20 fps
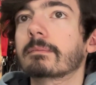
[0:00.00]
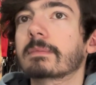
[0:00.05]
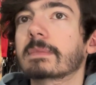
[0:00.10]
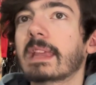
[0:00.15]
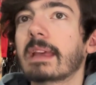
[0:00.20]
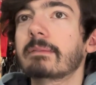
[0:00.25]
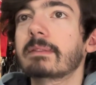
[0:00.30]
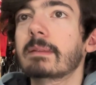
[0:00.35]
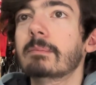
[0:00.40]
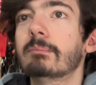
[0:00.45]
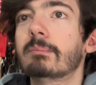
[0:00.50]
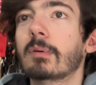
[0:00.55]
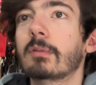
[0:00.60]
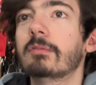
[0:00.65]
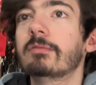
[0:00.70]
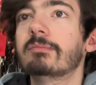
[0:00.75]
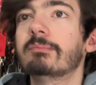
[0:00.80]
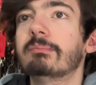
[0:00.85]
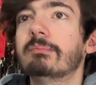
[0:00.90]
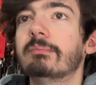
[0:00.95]
have them
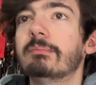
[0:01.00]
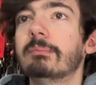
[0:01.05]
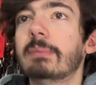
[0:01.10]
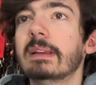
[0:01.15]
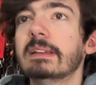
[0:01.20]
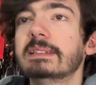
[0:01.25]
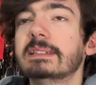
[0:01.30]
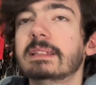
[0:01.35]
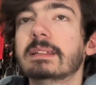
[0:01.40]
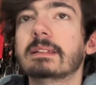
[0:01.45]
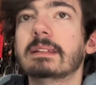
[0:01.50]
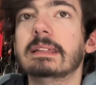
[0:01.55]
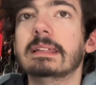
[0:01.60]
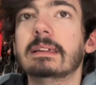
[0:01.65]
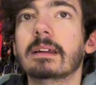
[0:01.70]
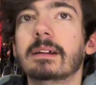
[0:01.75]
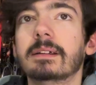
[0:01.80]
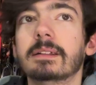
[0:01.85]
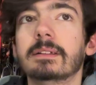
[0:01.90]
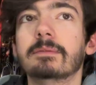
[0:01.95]
both basically
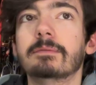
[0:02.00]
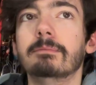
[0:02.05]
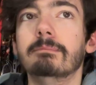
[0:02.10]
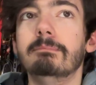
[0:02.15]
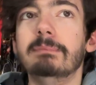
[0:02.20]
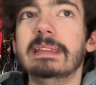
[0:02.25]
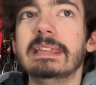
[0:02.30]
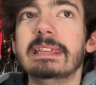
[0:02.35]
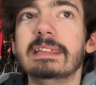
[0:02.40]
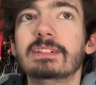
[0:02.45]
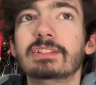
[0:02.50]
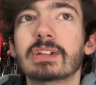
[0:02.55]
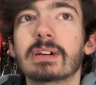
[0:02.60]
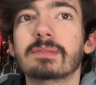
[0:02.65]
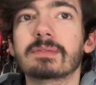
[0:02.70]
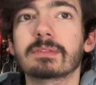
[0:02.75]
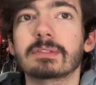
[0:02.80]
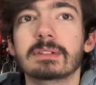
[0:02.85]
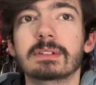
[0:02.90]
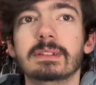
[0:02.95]
kind of meet each
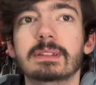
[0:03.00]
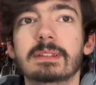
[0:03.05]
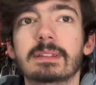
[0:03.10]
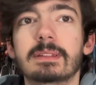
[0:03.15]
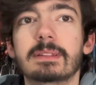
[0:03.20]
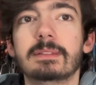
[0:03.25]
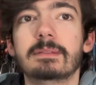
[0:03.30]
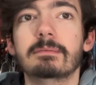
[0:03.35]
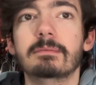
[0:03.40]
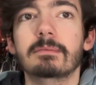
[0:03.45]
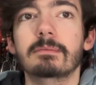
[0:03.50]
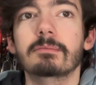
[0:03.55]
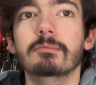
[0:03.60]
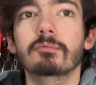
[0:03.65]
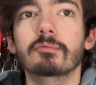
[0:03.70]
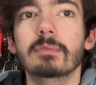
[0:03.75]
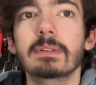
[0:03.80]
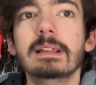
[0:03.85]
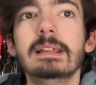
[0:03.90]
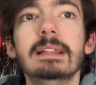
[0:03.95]
other at
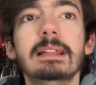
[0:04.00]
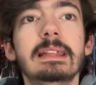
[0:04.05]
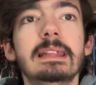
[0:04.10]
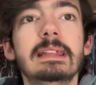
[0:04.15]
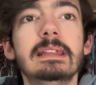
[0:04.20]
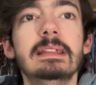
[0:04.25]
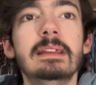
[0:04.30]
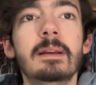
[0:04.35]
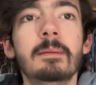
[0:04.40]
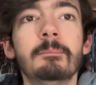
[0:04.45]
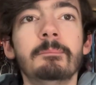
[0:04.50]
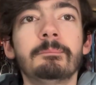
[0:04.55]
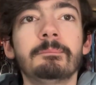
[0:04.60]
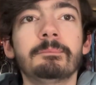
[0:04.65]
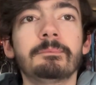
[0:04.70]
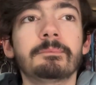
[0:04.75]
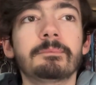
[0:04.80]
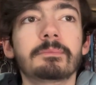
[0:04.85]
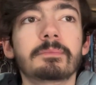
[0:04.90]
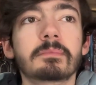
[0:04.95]
really,
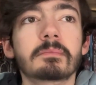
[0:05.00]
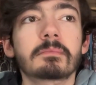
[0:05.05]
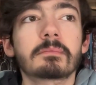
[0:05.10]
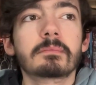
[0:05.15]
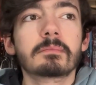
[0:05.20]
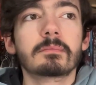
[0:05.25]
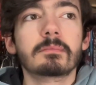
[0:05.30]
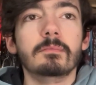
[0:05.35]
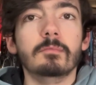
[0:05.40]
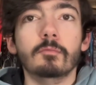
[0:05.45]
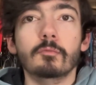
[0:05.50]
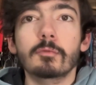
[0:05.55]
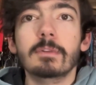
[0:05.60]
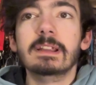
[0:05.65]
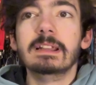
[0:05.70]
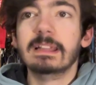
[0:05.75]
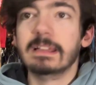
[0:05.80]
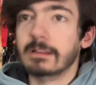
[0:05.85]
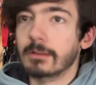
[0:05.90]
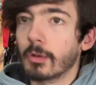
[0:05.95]

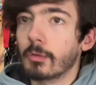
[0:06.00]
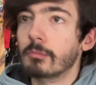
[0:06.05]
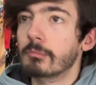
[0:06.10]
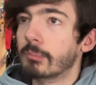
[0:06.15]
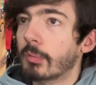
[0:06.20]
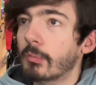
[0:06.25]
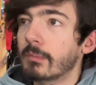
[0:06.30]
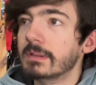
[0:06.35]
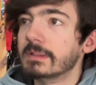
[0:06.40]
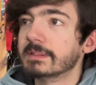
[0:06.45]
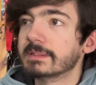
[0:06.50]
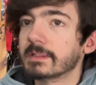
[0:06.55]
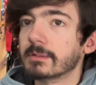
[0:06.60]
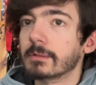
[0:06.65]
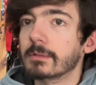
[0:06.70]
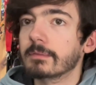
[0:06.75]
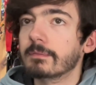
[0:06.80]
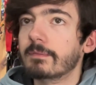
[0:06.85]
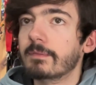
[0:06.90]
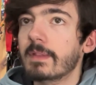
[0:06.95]
really low points
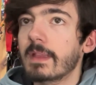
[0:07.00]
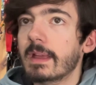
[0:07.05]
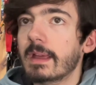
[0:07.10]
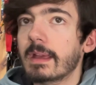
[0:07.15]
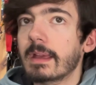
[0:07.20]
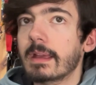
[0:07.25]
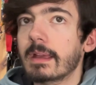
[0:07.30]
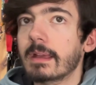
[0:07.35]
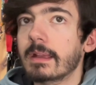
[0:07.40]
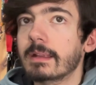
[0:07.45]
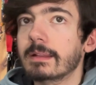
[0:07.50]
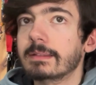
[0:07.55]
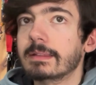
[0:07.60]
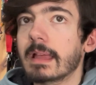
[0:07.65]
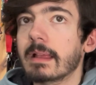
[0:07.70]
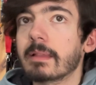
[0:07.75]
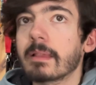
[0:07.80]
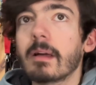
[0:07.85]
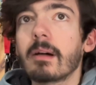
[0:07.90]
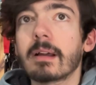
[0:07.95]
of their
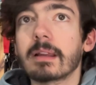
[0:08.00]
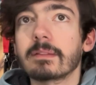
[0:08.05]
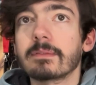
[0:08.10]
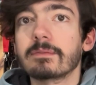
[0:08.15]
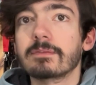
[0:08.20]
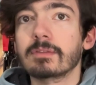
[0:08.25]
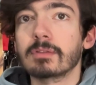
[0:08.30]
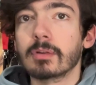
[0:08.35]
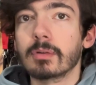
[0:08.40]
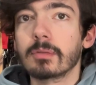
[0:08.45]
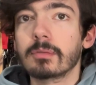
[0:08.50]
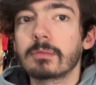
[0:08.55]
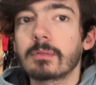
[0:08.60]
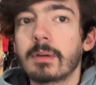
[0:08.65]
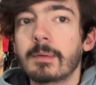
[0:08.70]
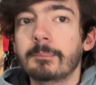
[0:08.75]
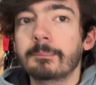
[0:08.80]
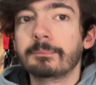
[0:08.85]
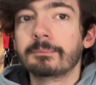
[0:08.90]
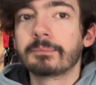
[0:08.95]
life, you
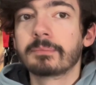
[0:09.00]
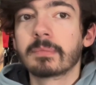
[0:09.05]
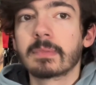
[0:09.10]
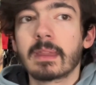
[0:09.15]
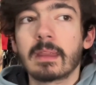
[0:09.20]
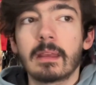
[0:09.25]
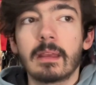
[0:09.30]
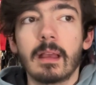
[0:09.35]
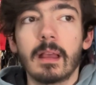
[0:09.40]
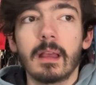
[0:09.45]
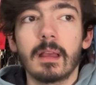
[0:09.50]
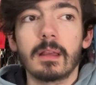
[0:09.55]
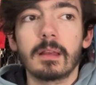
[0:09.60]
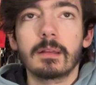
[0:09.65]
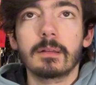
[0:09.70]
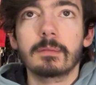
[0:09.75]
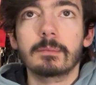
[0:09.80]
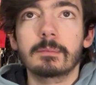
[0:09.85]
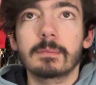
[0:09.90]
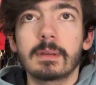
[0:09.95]

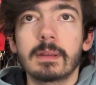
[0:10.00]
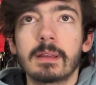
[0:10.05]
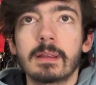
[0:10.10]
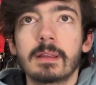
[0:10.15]
know.